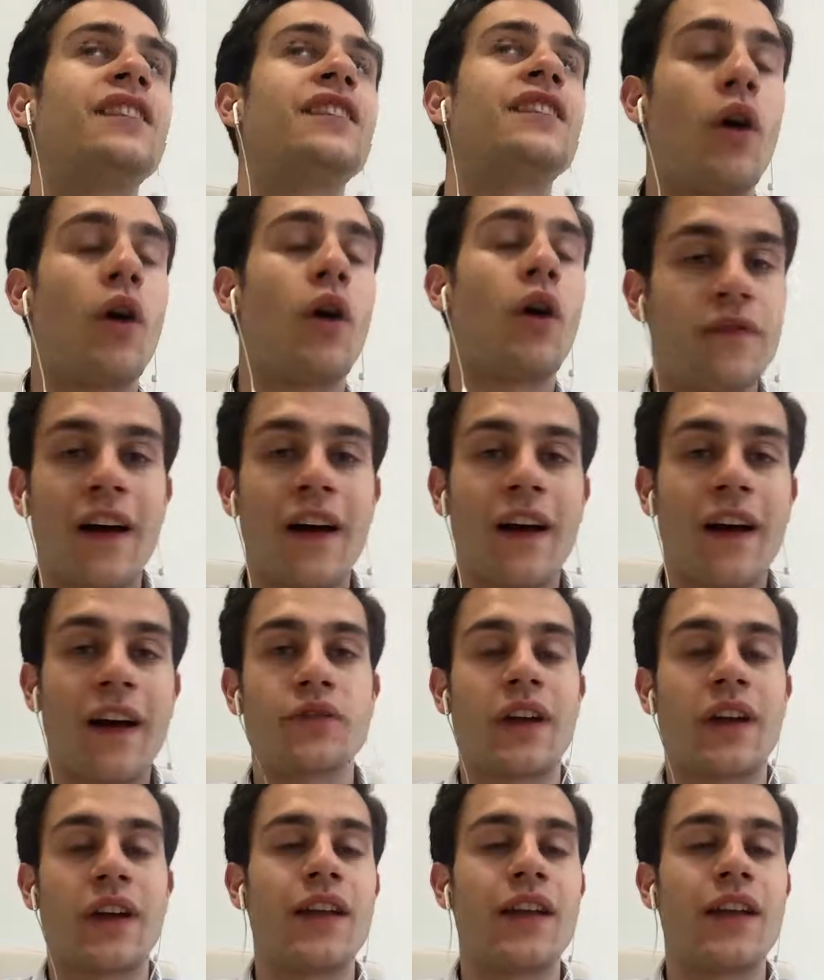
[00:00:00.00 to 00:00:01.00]
Add as much
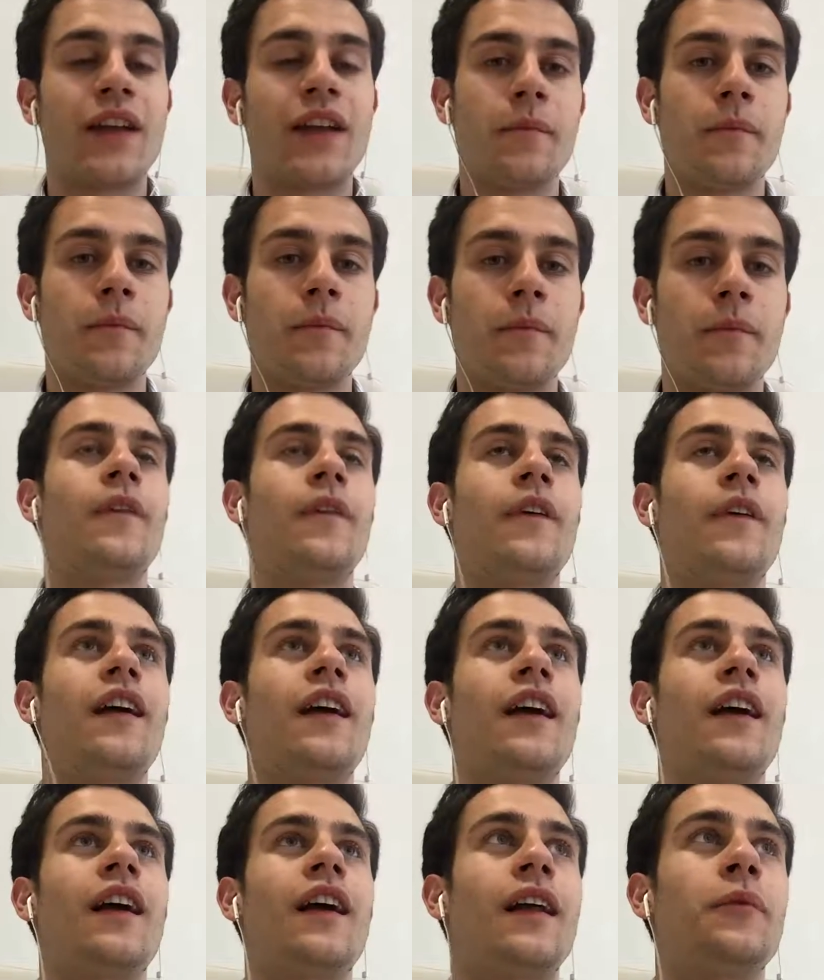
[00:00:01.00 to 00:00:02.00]
value as you can to him,
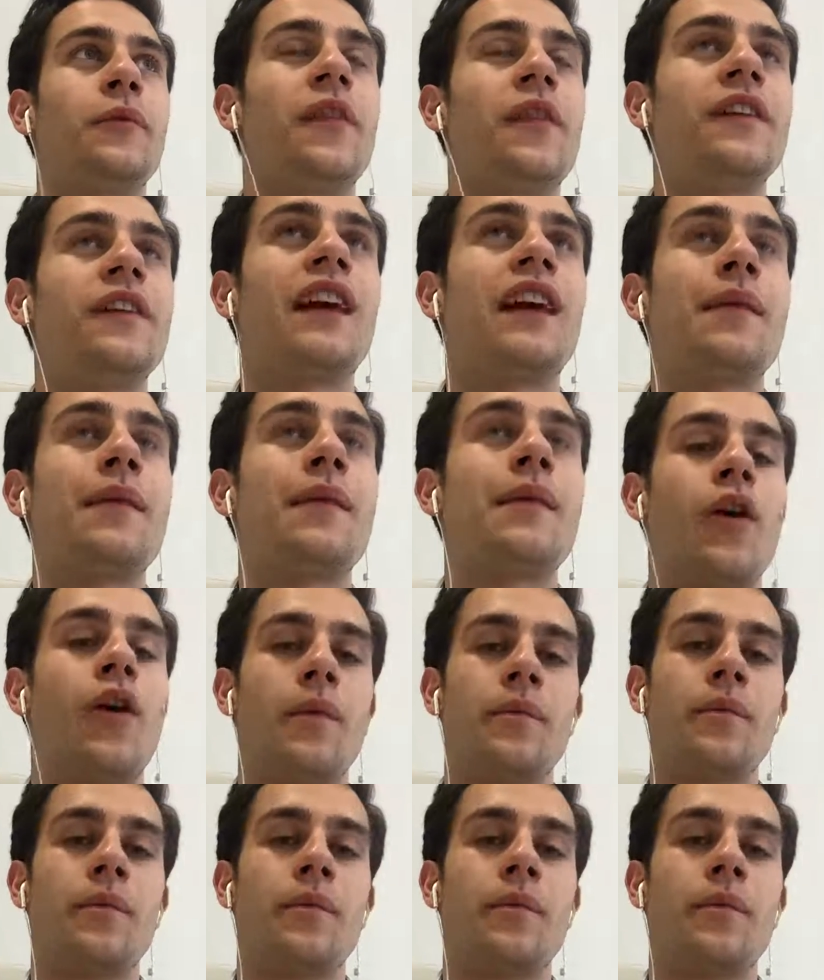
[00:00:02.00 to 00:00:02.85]
and when the time